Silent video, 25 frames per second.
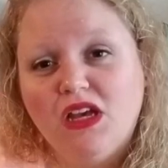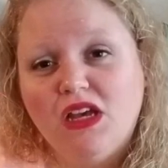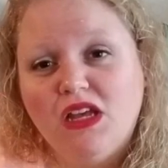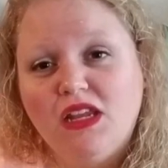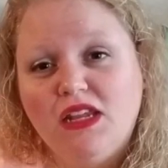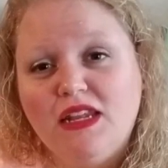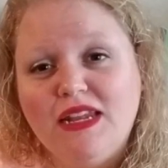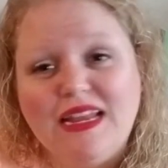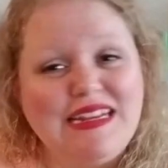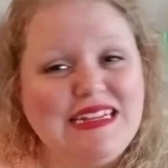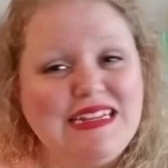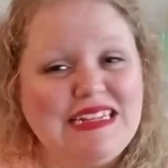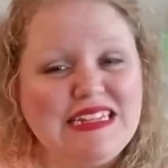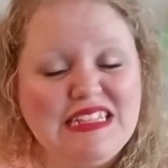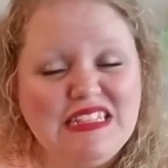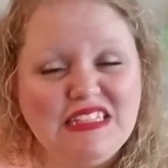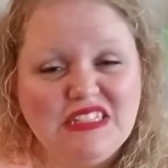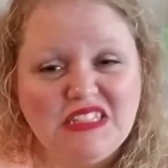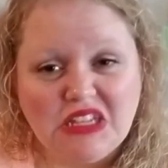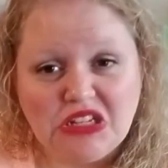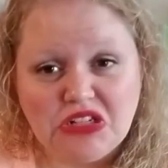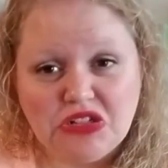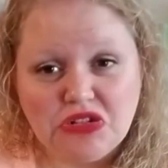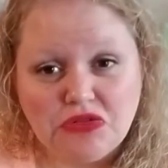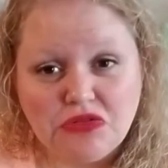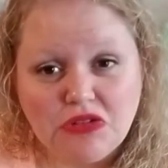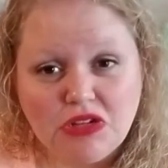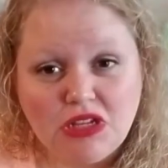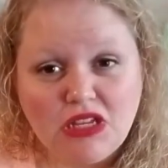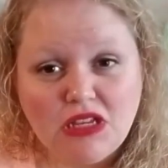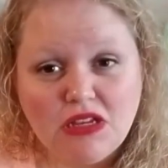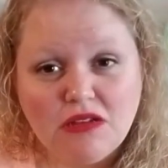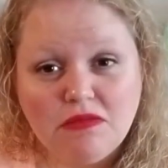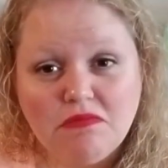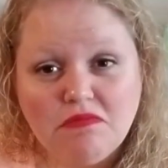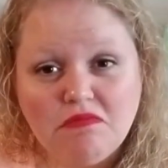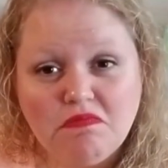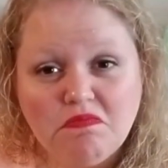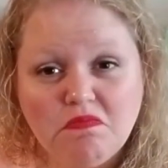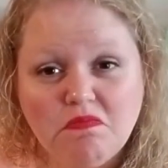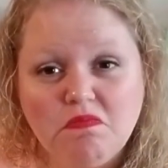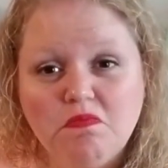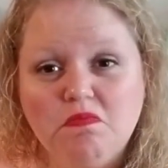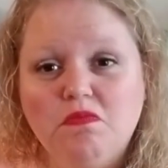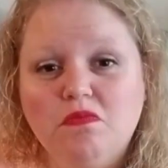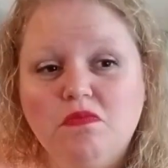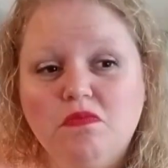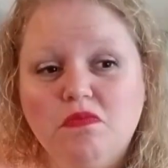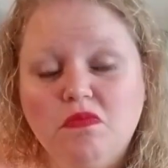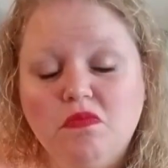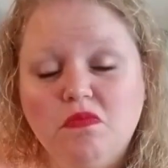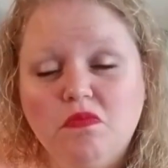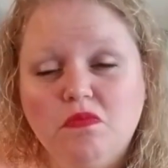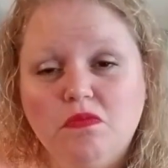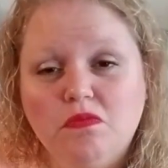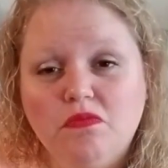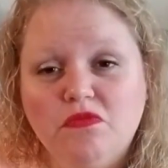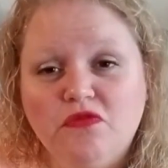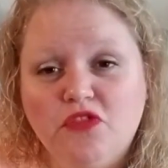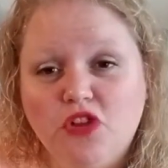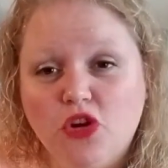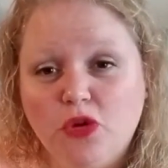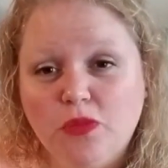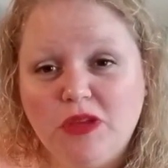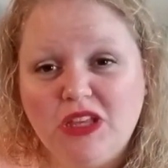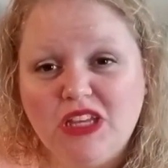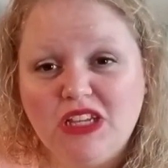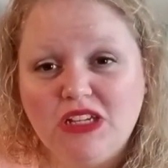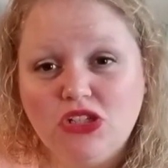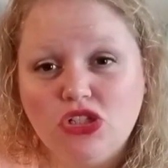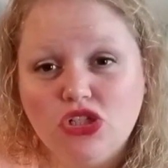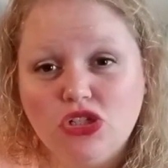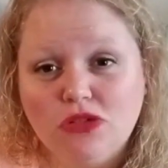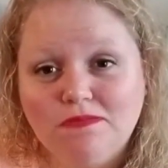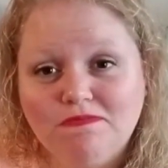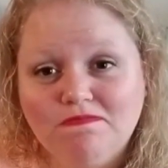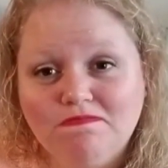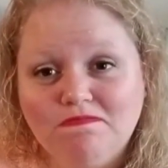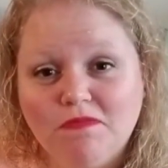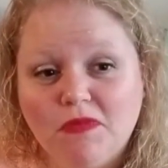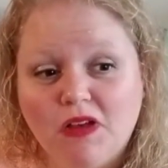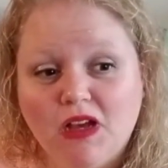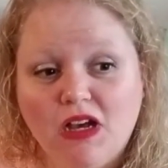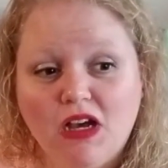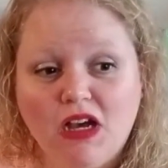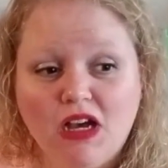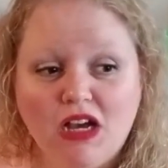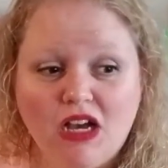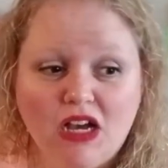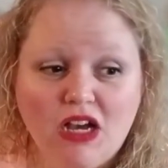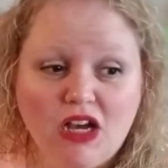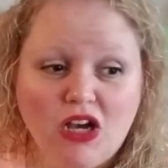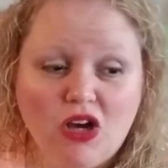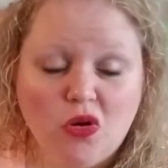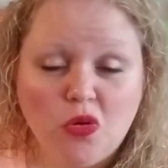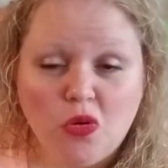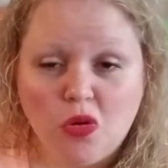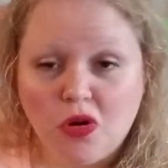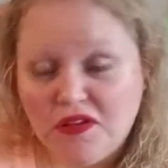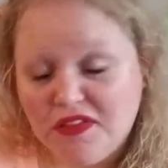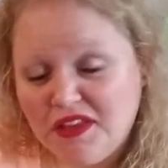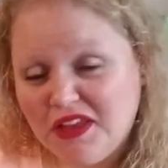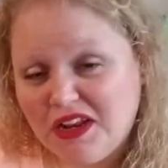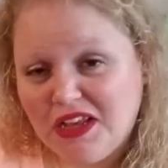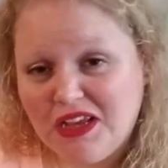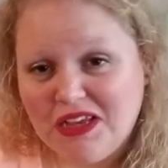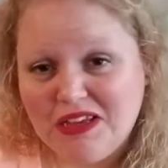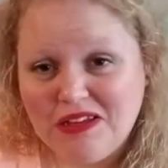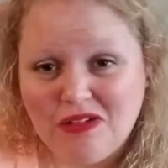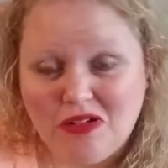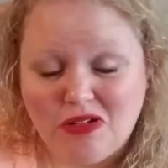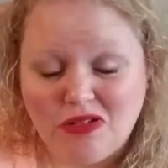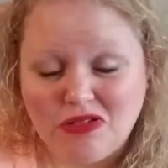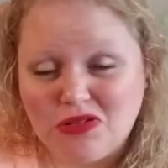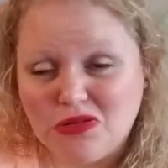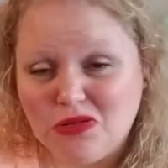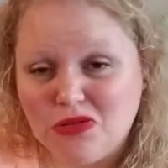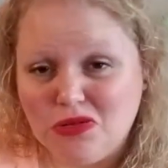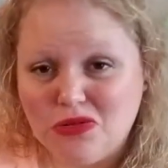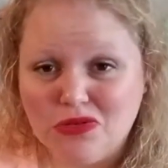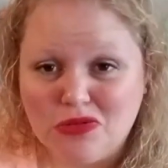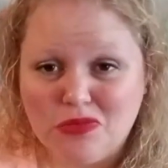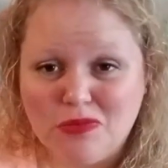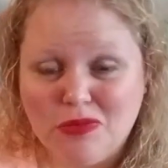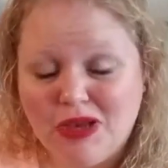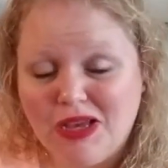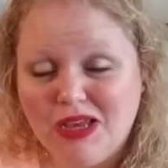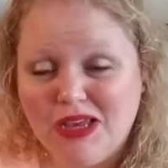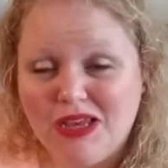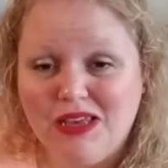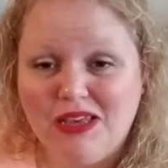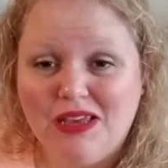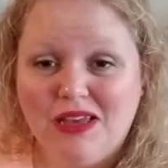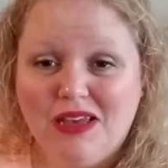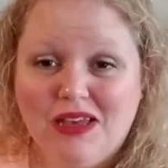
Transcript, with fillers: 19th century verbiage, or then I also use my